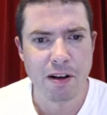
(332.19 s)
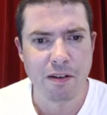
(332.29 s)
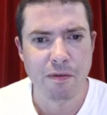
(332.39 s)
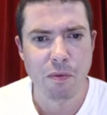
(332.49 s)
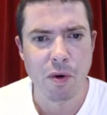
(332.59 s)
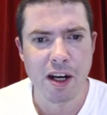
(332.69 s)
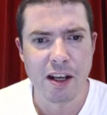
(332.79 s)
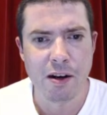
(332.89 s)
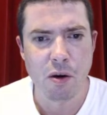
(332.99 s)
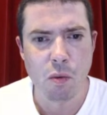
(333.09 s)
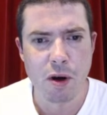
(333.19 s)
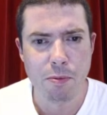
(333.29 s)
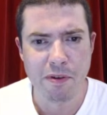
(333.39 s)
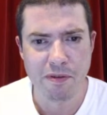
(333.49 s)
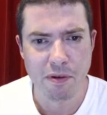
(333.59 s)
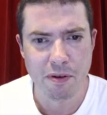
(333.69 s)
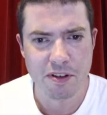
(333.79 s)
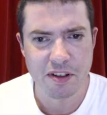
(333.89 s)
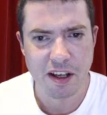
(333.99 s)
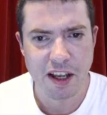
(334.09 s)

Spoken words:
of William Wilberforce,